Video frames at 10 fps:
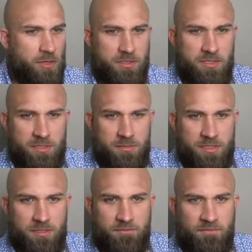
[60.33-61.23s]
but since
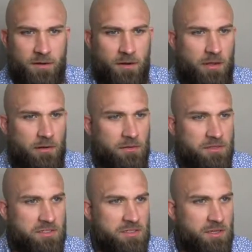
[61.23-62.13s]
I'm still figuring out how all
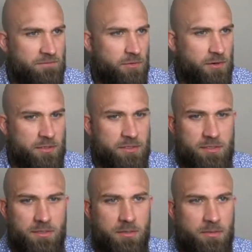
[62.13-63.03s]
this stuff
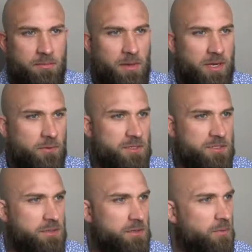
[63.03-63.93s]
works, the mic
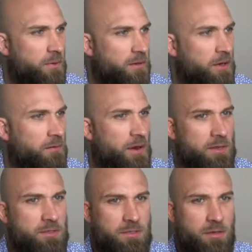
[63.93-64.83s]
wasn't working
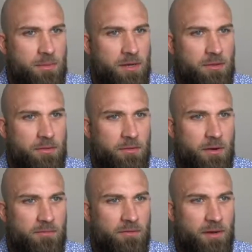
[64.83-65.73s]
right. So I'm going to do
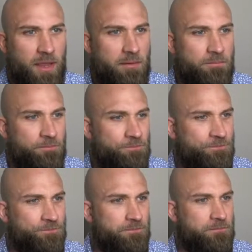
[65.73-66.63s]
it over again.
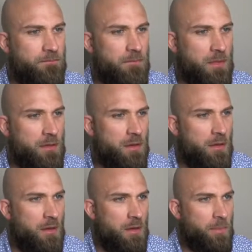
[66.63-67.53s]

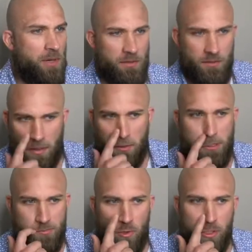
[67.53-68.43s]
But
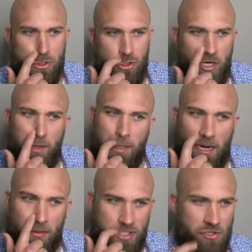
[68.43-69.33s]
this morning's stream and
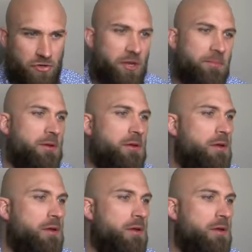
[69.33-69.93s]
now this stream